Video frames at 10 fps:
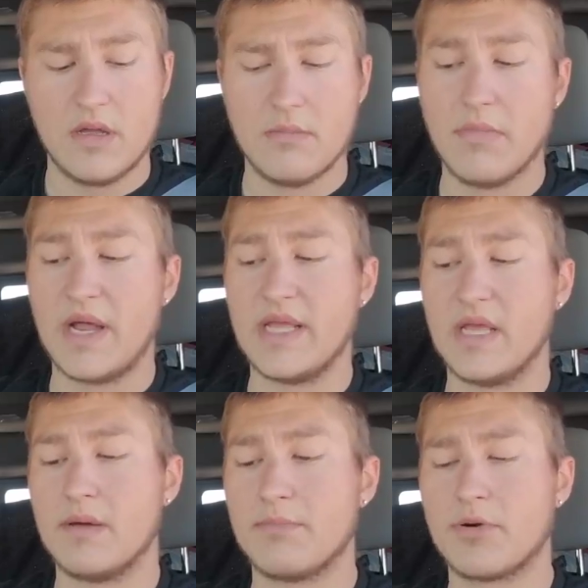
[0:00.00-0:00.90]

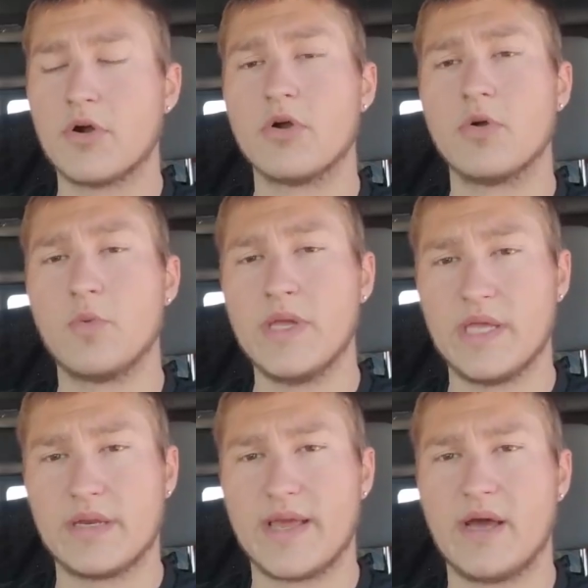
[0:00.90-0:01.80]
money per
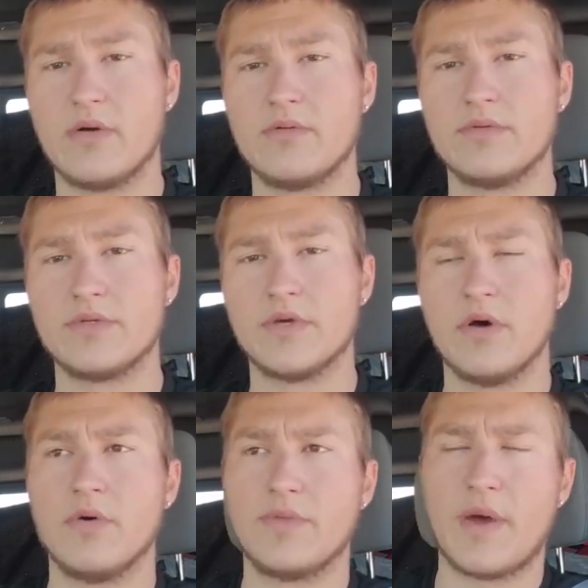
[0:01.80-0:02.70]
week now.
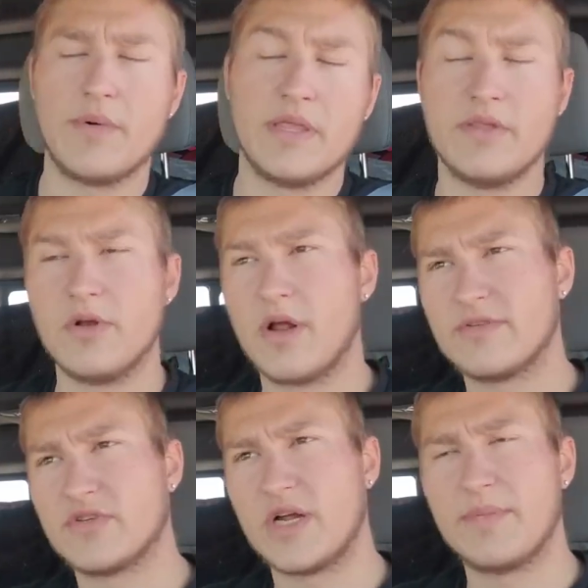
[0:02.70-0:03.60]
So that way you don't
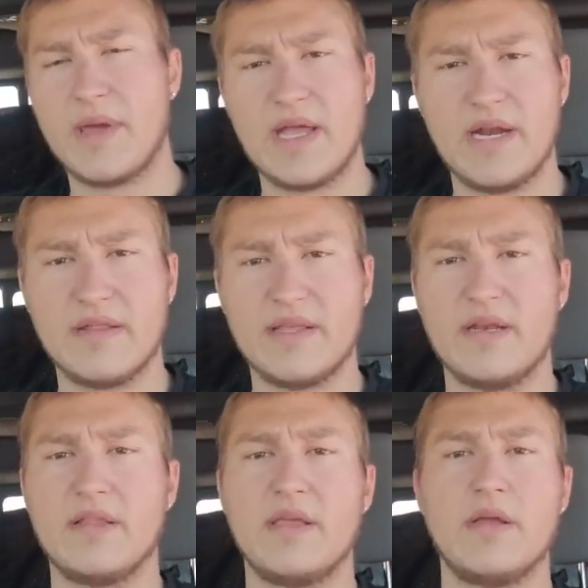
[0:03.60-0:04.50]
have to try to pay it in at the end of the